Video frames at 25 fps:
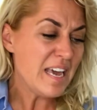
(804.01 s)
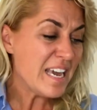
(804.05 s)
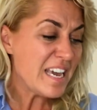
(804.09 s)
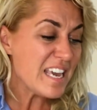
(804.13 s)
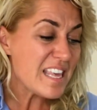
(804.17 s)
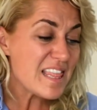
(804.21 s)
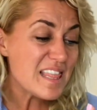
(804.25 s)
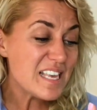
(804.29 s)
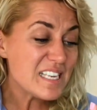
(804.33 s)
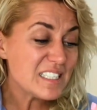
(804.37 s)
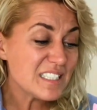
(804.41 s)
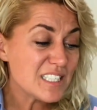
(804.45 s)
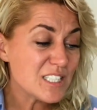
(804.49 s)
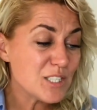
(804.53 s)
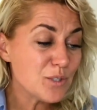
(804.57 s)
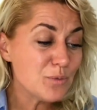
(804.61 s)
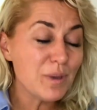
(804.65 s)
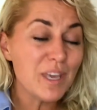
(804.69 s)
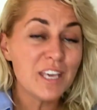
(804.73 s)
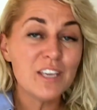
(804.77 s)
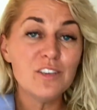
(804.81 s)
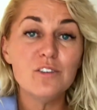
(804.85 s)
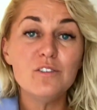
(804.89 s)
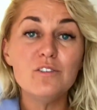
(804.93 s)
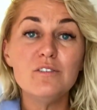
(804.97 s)
And this is
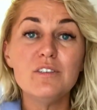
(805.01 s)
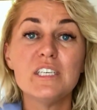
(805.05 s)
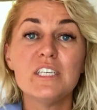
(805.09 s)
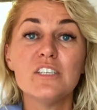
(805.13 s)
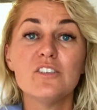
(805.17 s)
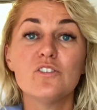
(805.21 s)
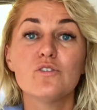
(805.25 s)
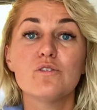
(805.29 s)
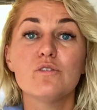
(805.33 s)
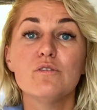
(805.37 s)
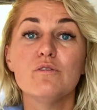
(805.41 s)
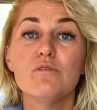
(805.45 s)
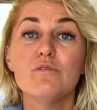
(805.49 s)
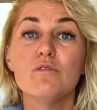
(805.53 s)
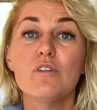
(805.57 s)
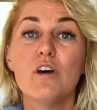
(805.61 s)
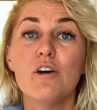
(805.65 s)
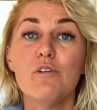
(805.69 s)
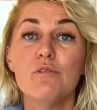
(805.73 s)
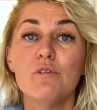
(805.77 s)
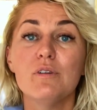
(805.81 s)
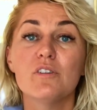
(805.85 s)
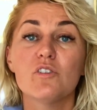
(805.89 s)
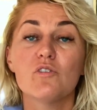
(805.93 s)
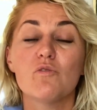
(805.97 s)
where you need to
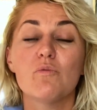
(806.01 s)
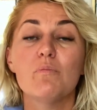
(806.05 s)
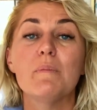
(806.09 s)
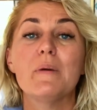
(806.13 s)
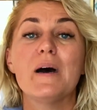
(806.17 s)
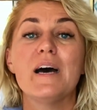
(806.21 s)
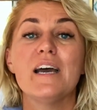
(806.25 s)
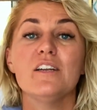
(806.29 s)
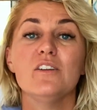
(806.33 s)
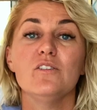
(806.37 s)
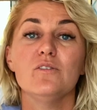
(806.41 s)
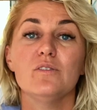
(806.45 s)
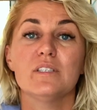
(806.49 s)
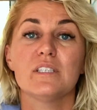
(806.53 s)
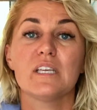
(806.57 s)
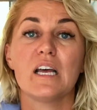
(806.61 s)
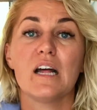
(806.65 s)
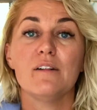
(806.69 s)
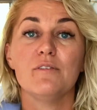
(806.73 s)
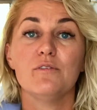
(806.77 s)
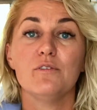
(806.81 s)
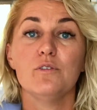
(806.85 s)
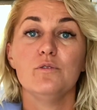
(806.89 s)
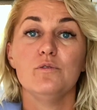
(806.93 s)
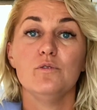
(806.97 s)
know and remind
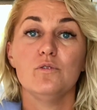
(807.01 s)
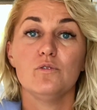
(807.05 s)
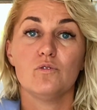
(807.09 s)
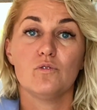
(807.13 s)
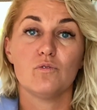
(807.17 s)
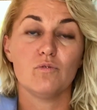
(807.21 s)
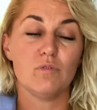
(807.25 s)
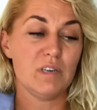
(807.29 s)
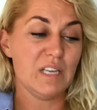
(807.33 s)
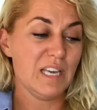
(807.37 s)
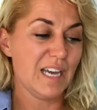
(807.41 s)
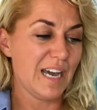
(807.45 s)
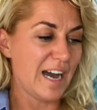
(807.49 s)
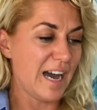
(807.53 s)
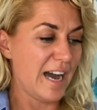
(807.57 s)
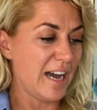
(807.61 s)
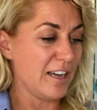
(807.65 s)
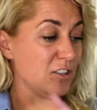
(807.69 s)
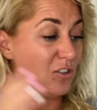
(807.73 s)
yourself who you truly are.